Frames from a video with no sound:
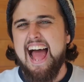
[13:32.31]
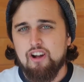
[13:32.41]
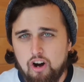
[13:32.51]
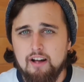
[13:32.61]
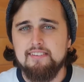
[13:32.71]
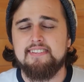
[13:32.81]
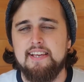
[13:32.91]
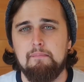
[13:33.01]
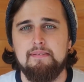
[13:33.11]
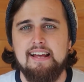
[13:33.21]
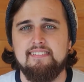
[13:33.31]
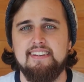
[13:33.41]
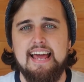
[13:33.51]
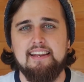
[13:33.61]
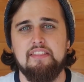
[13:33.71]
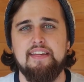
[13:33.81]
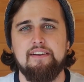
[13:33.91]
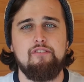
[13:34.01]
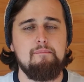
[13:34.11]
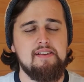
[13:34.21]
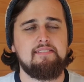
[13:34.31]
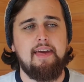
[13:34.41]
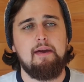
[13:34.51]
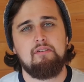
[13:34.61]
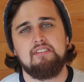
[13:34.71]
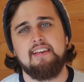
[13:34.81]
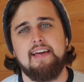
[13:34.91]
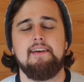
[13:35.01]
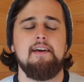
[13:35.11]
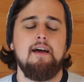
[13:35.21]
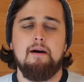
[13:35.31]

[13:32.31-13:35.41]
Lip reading: I can't see them getting anything from this game, because say